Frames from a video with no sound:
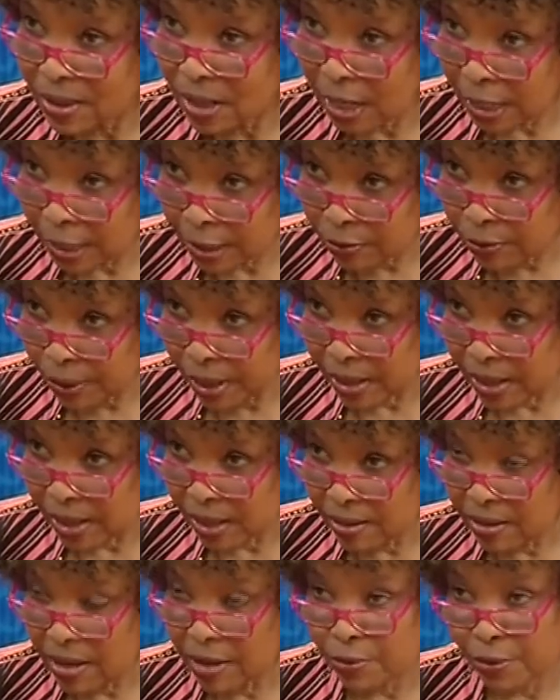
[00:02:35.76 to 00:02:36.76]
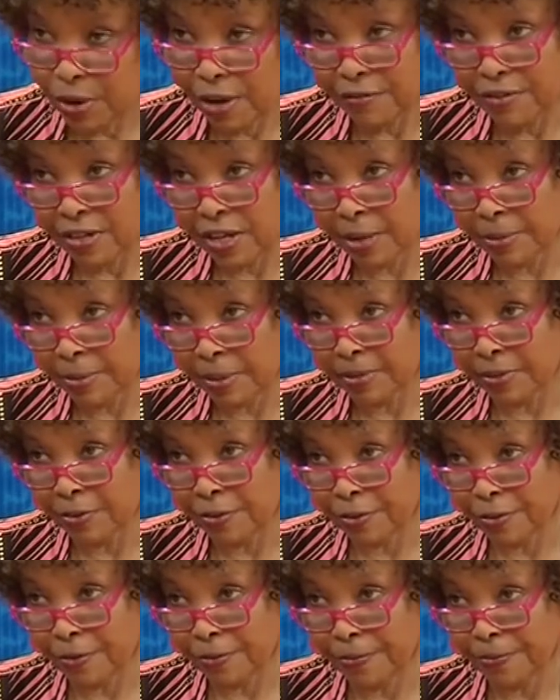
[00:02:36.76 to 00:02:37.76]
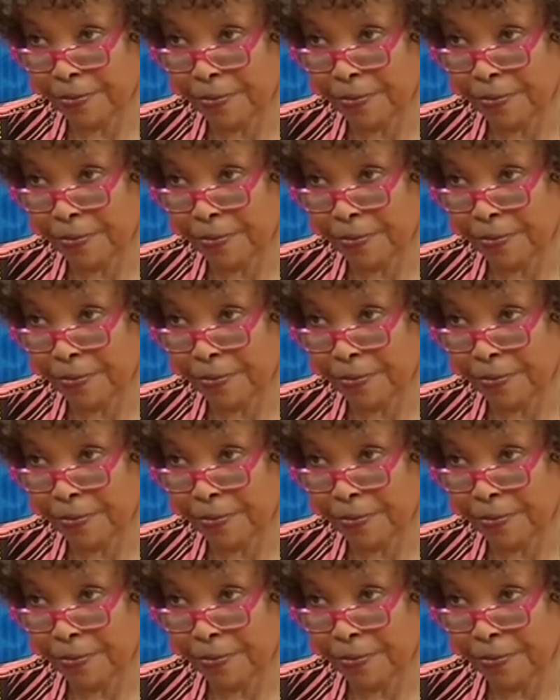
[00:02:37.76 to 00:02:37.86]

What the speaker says: in Rwanda than we have done before.